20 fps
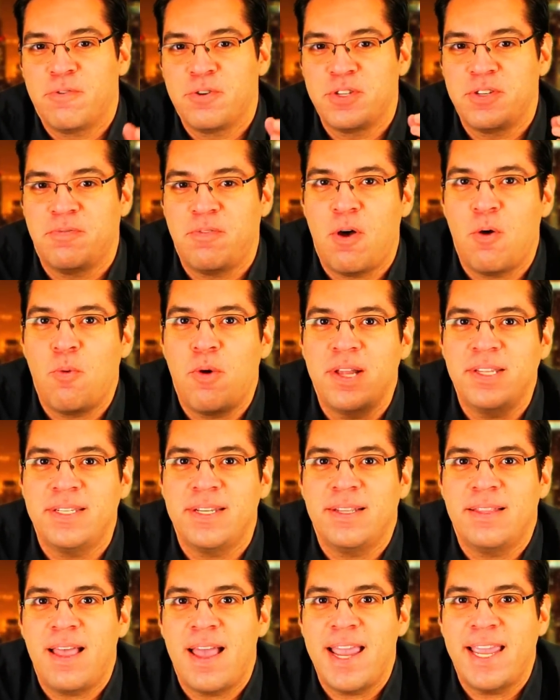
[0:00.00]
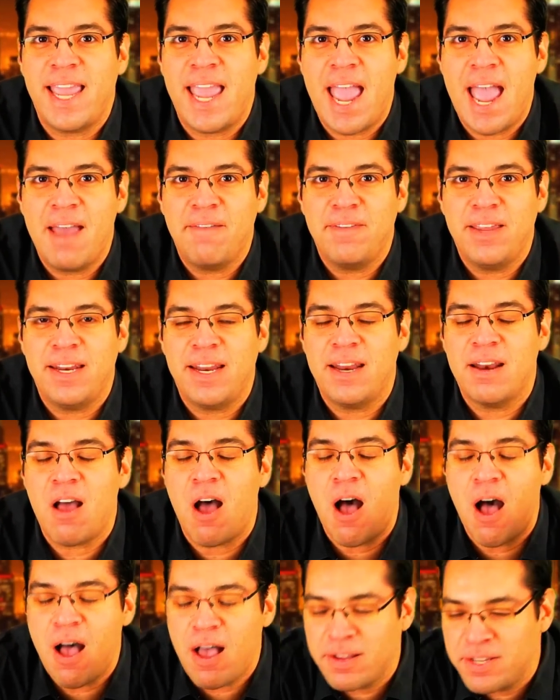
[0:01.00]
First of all, what's it like having an
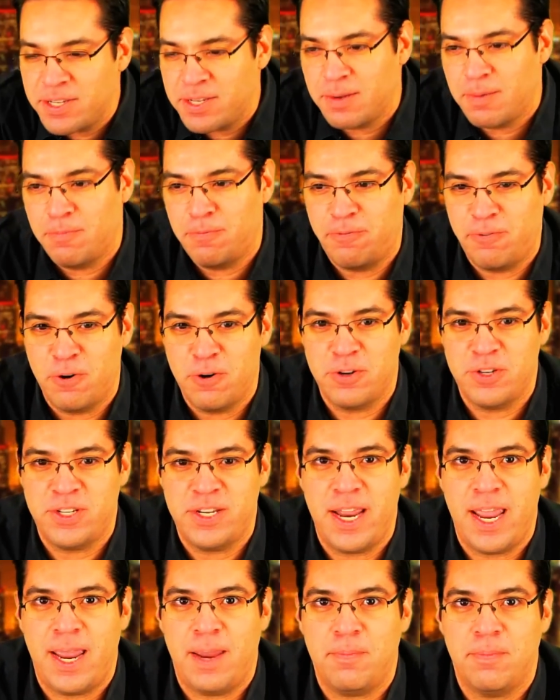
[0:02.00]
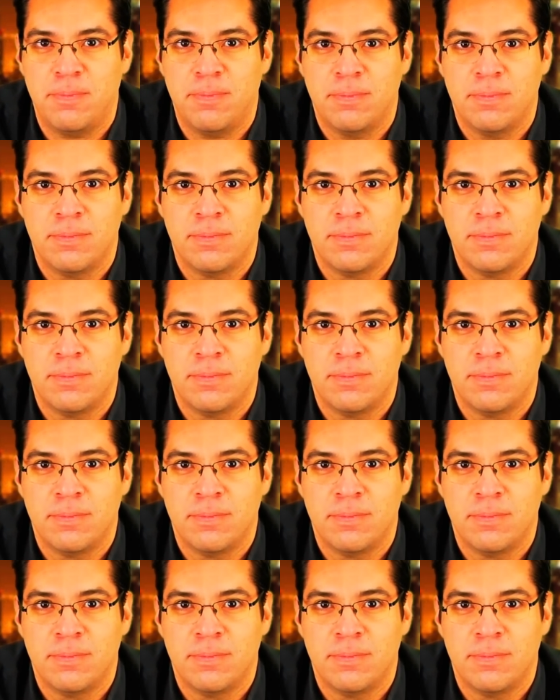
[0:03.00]
awesome first name?